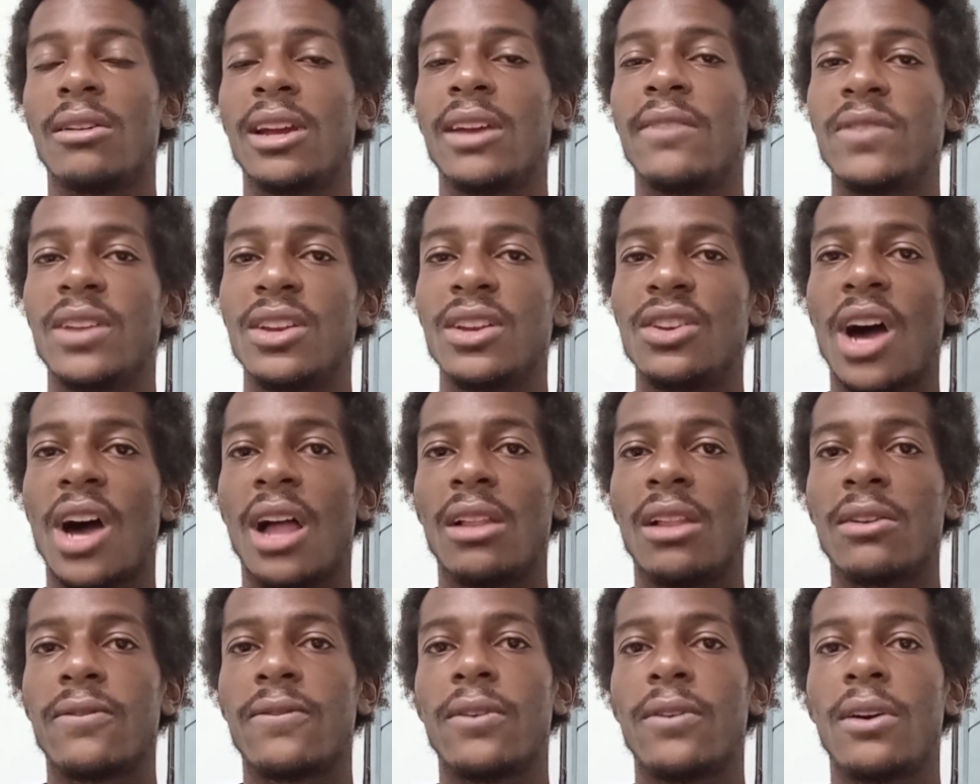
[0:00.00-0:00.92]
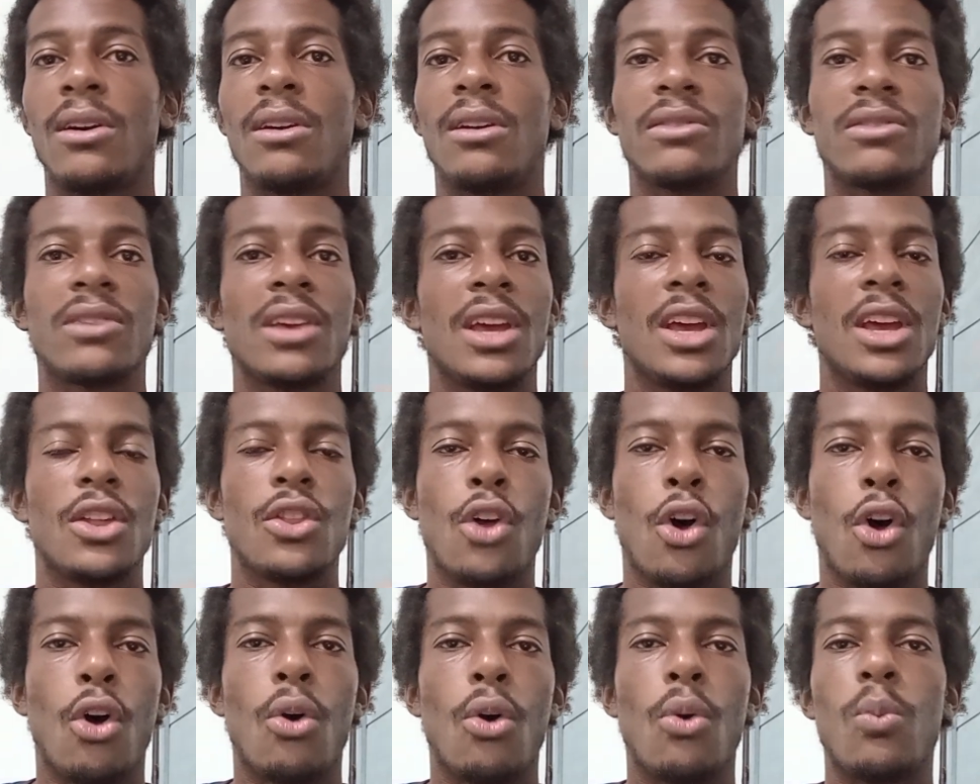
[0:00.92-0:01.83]
If the dollar falls, the
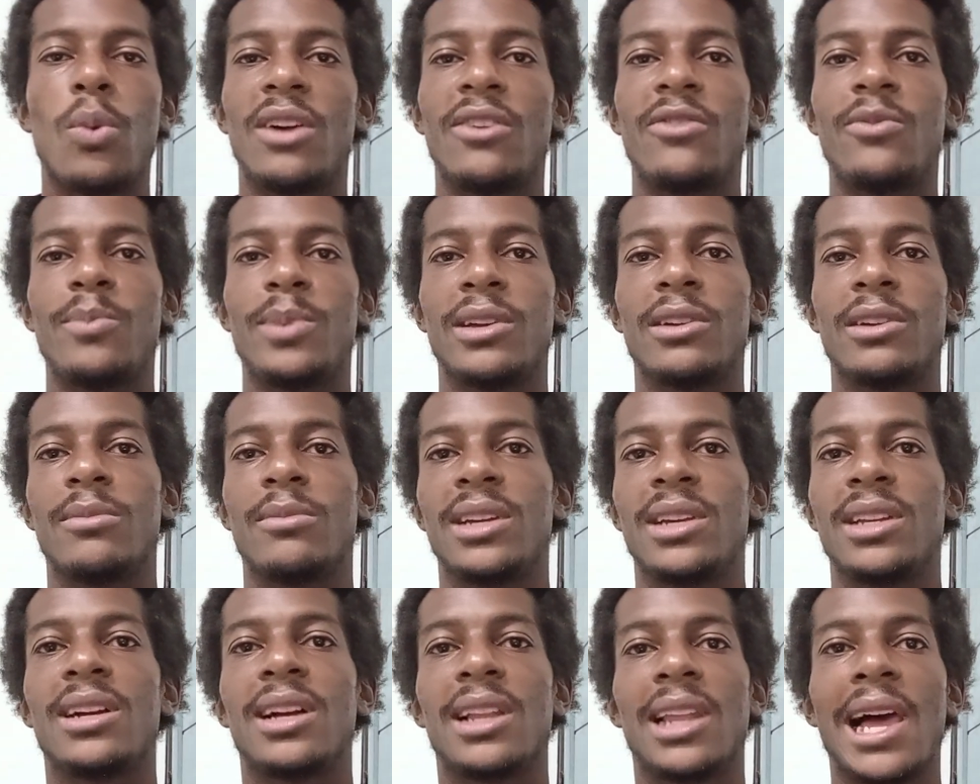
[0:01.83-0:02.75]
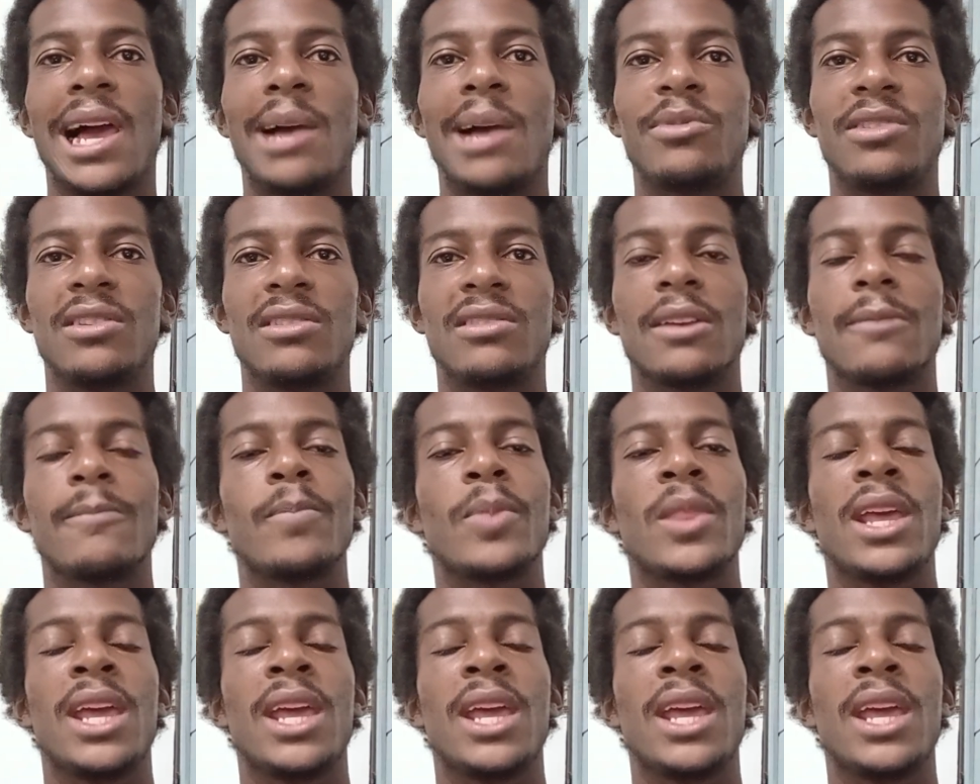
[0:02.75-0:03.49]
whole wealth pyramid collapses.